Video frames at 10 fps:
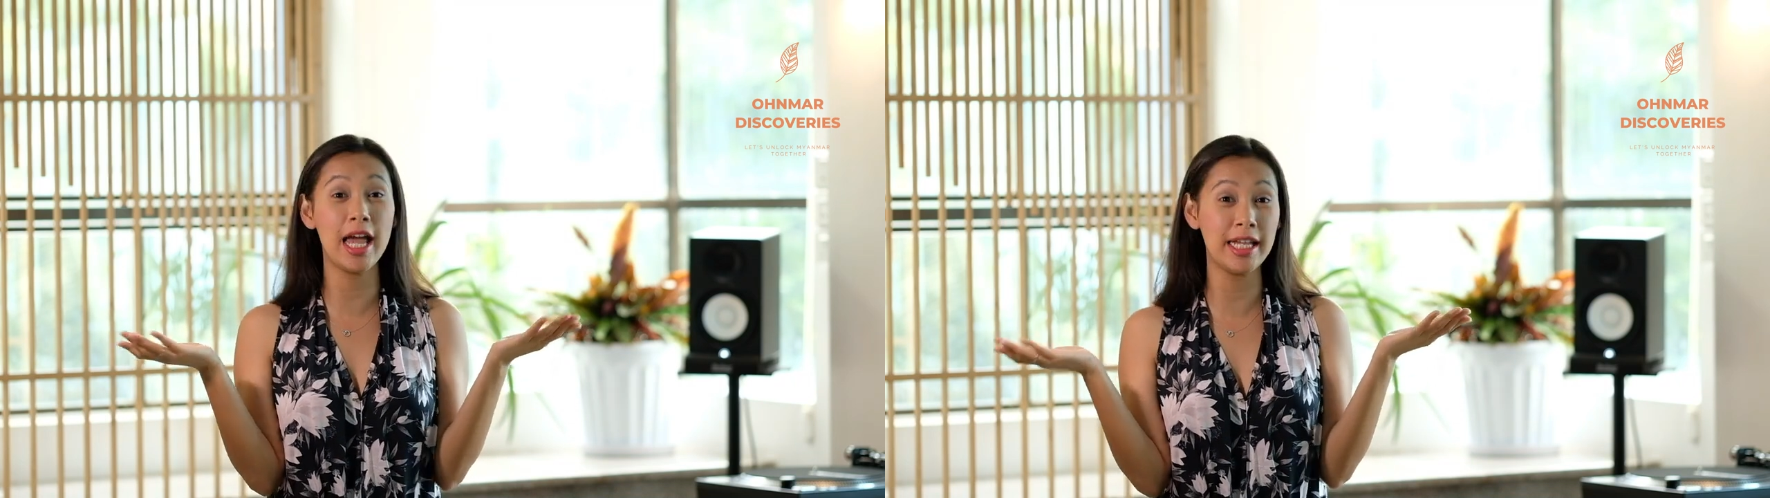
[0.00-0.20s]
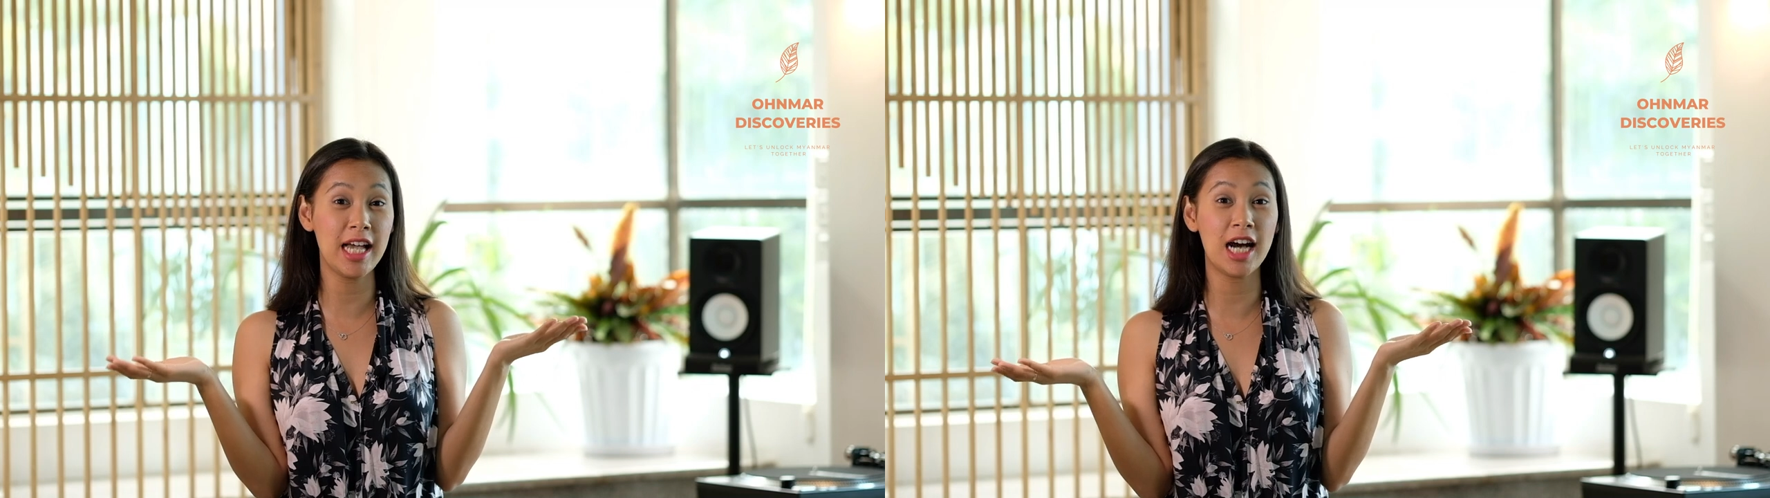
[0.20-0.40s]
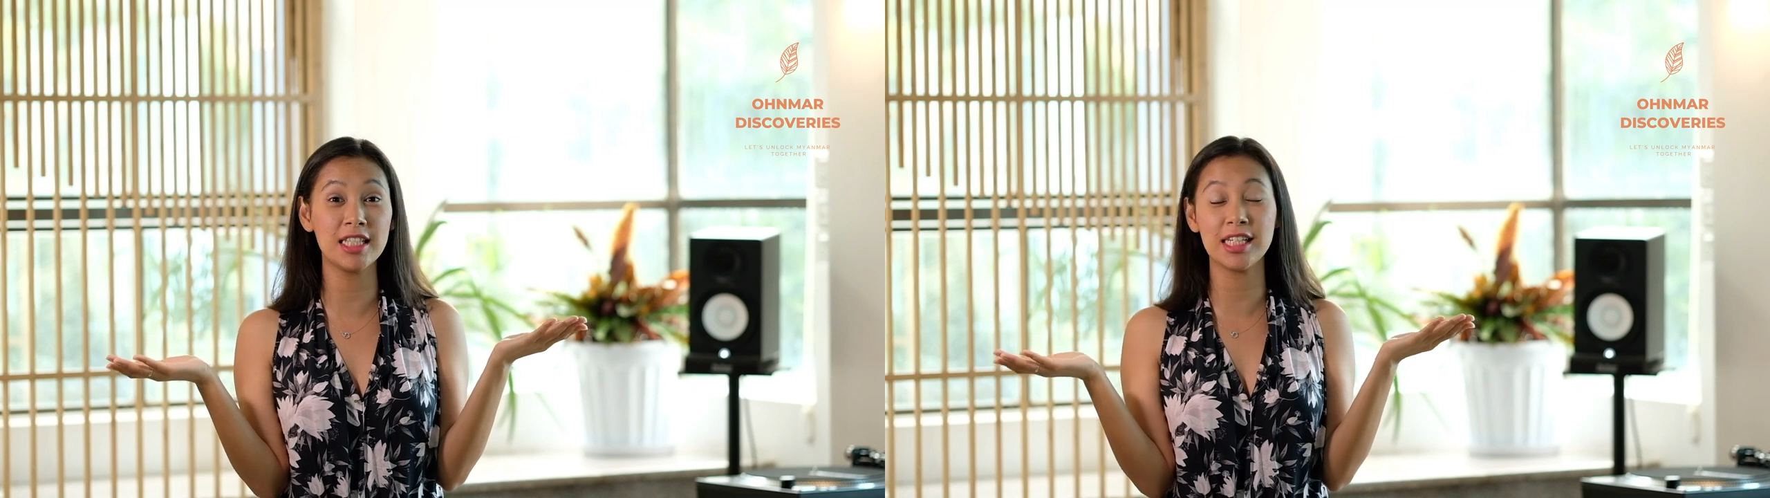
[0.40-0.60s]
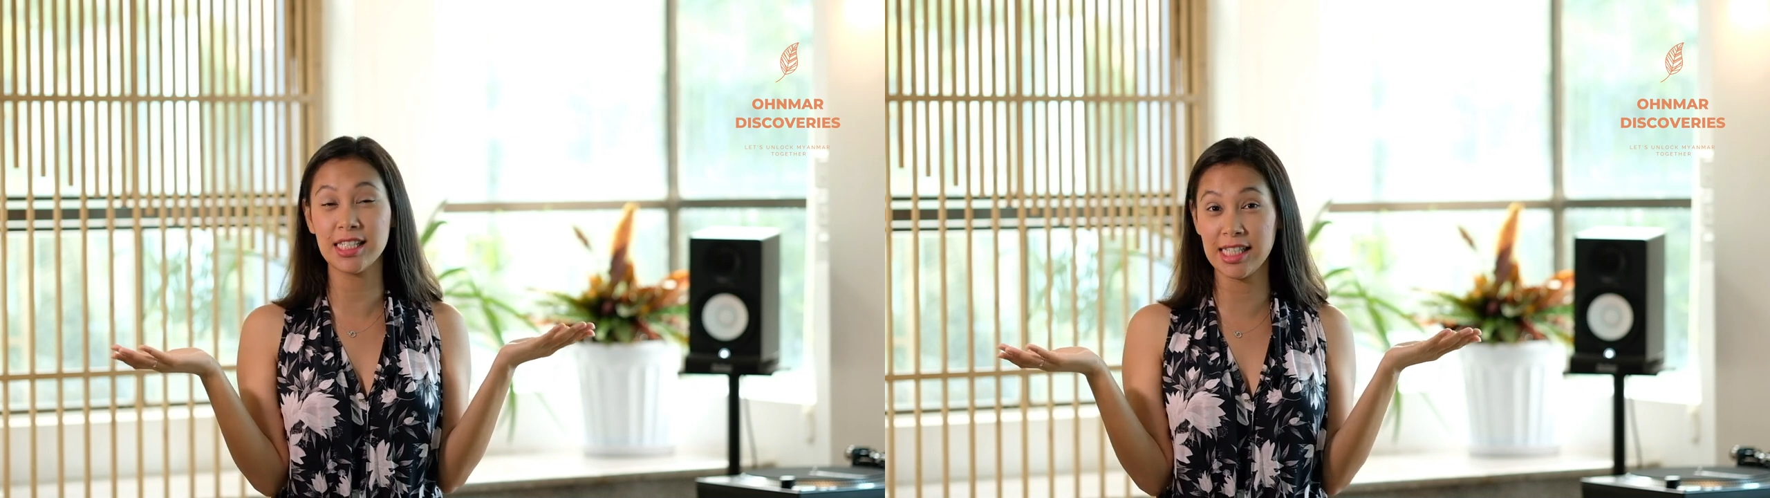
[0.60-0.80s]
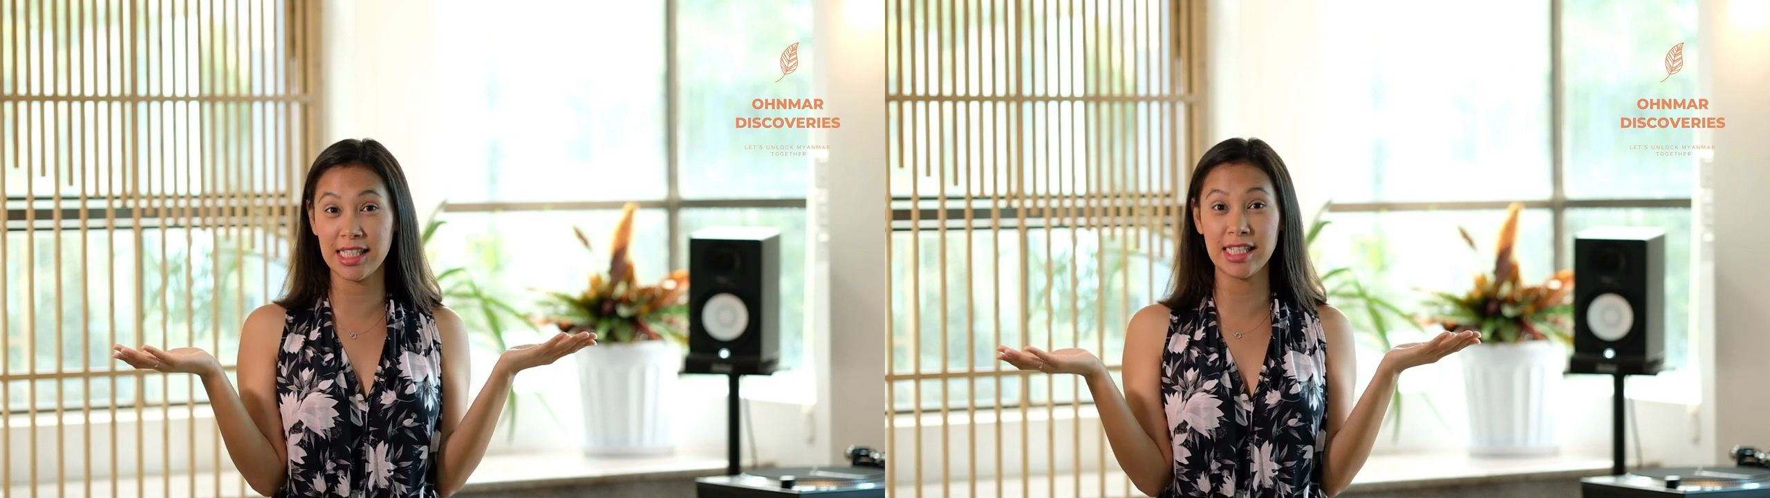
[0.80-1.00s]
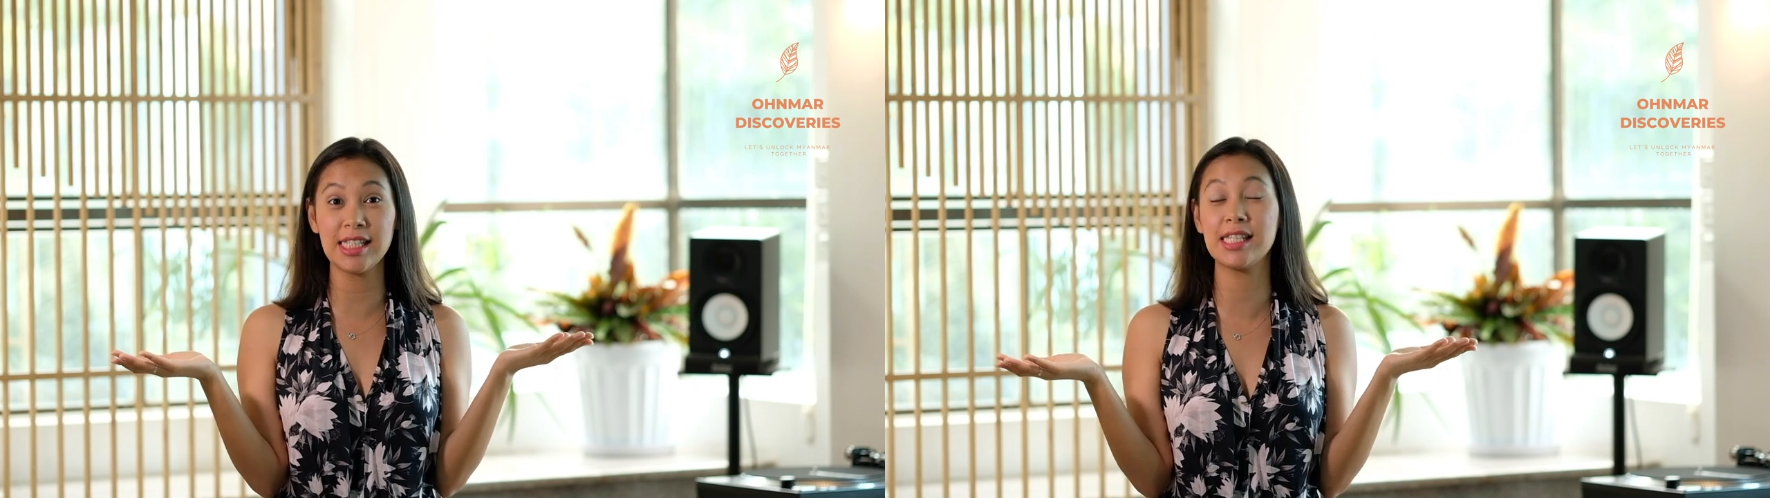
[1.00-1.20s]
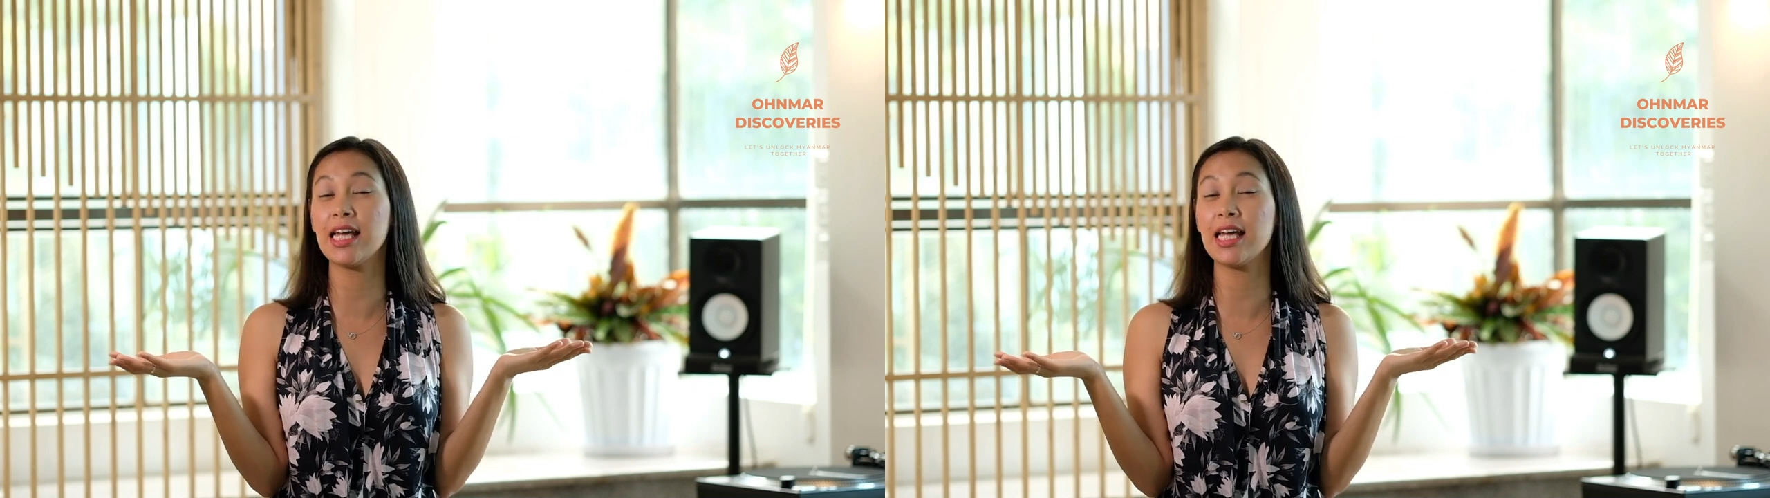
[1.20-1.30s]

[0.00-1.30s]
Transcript: any other cities